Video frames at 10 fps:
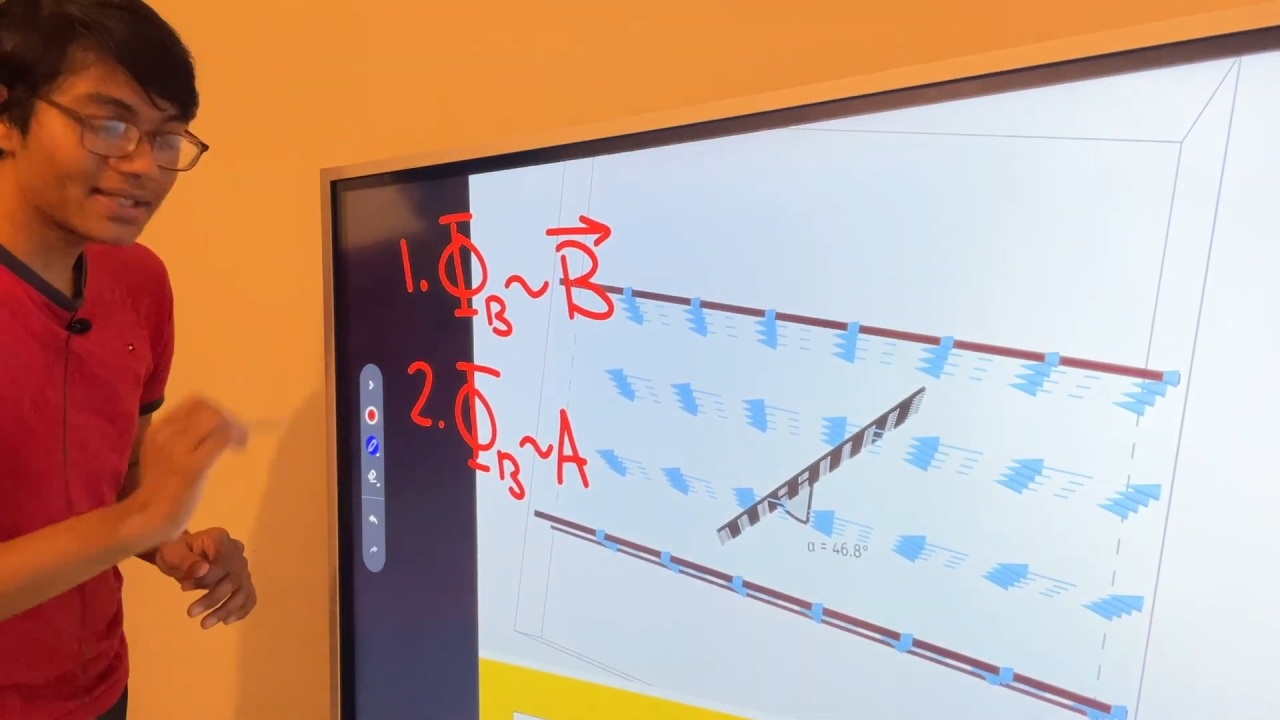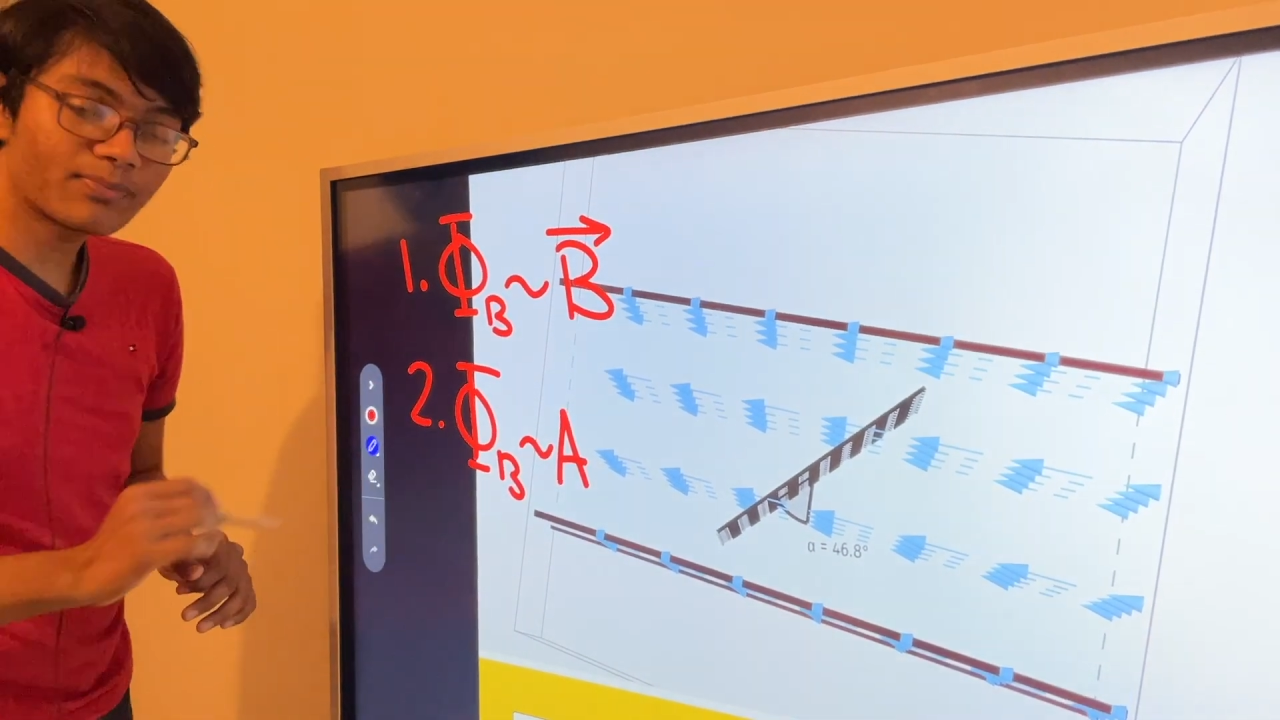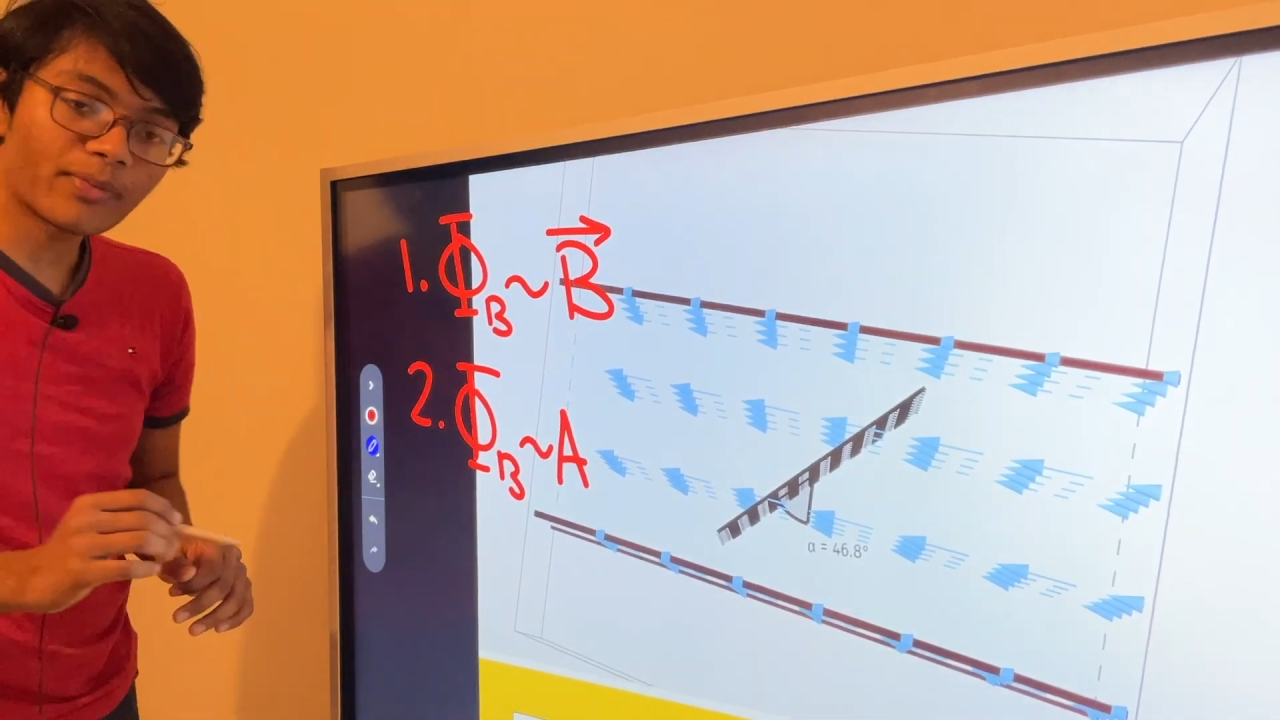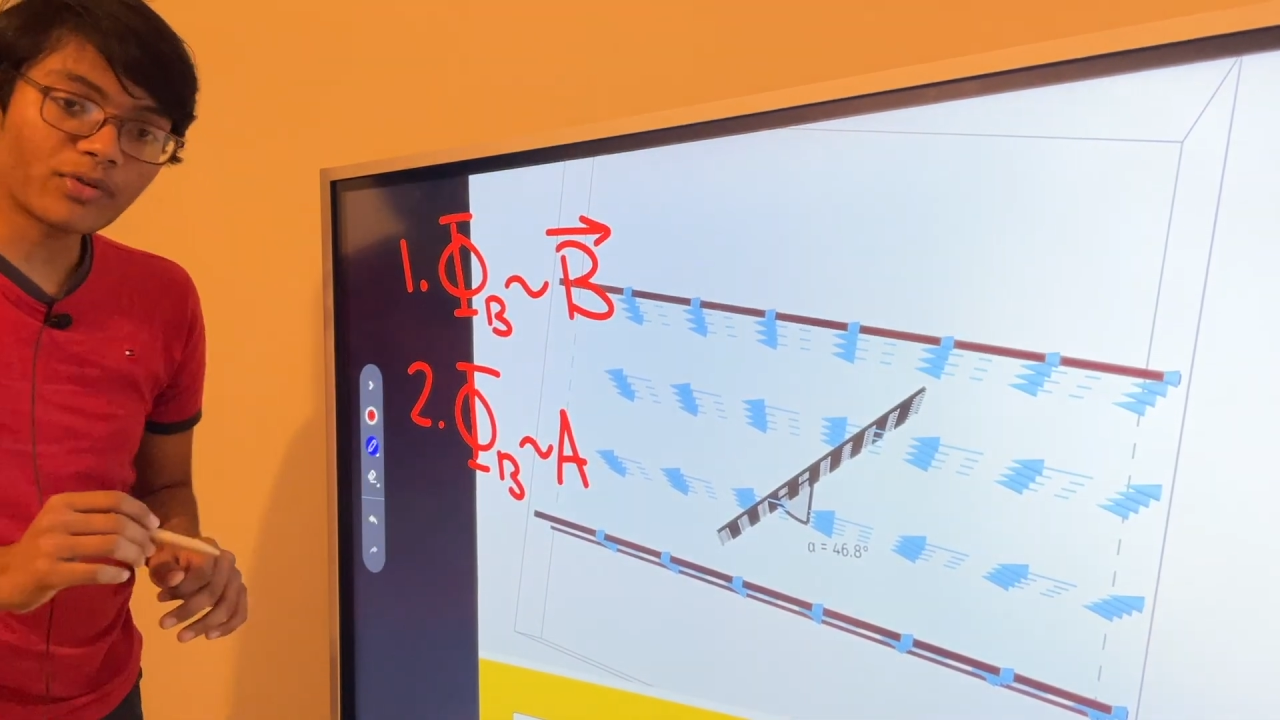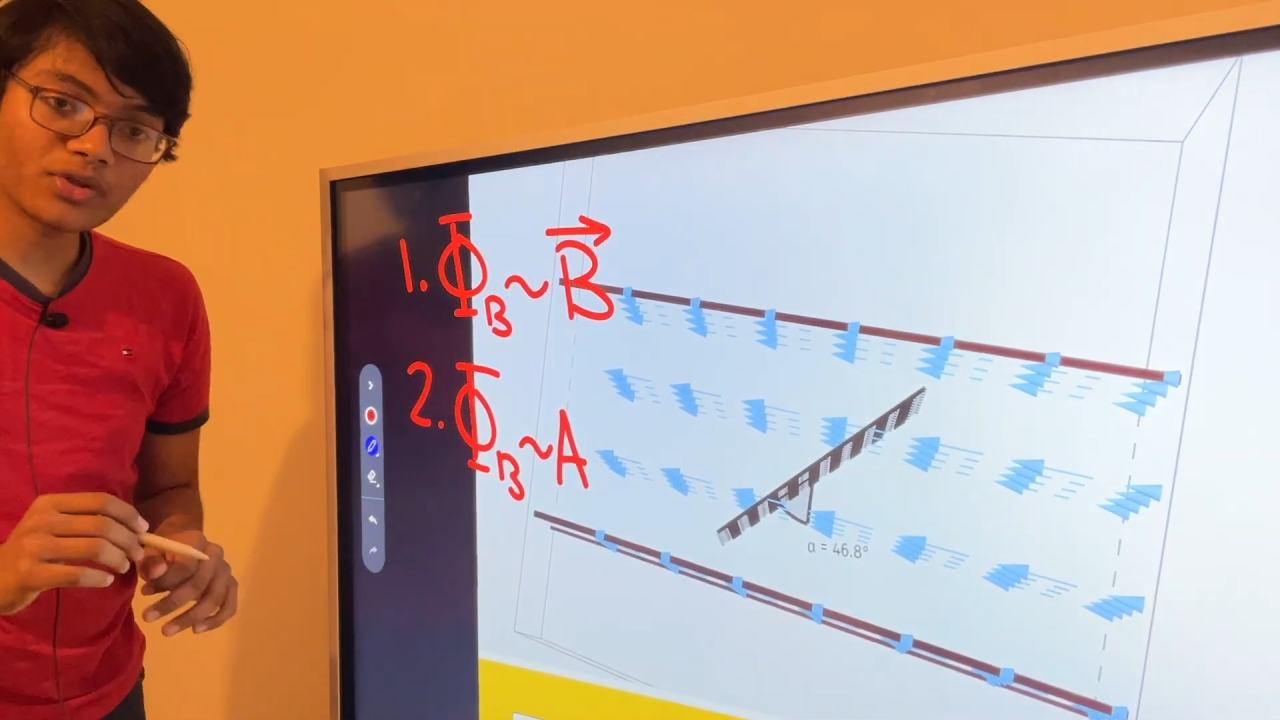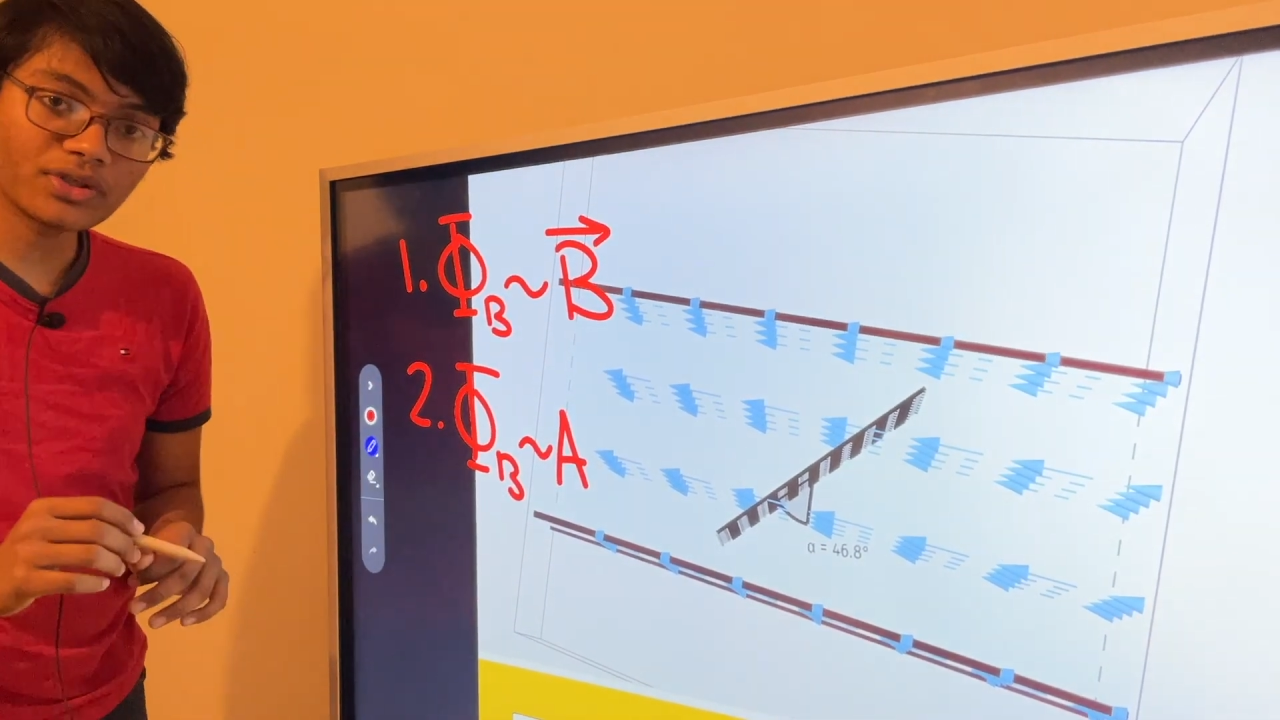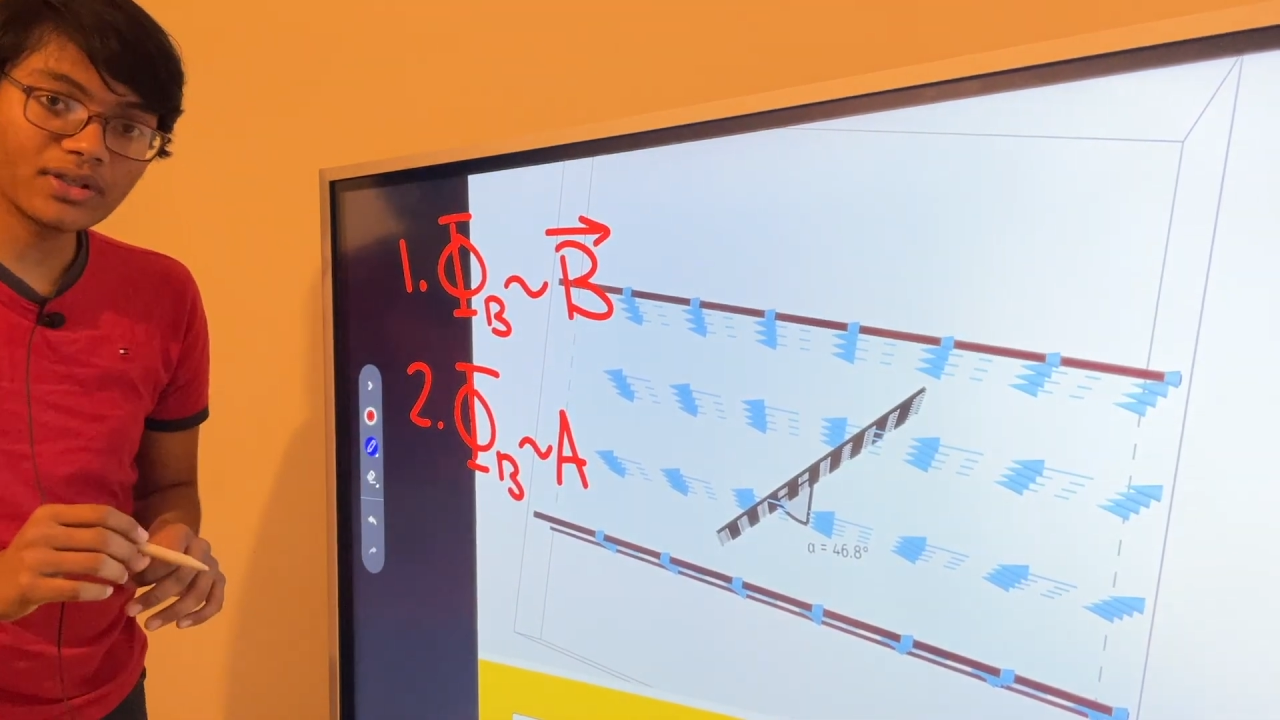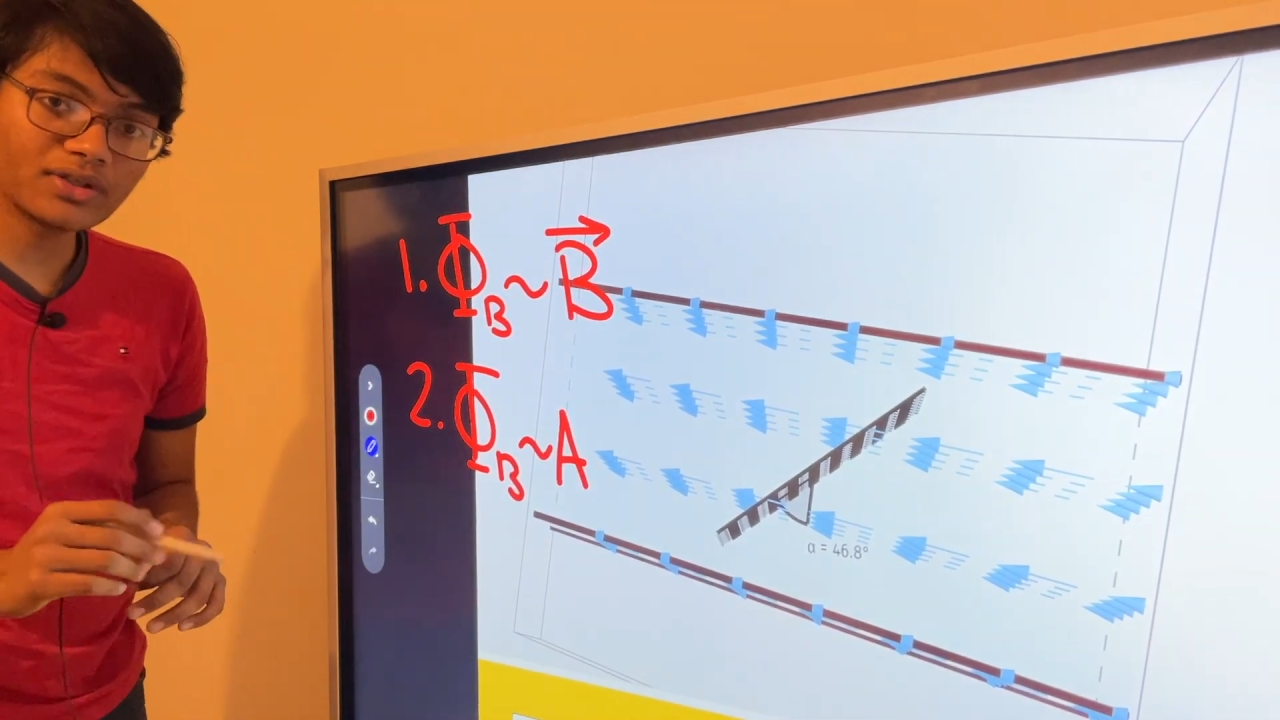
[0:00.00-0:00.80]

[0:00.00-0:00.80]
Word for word: proportional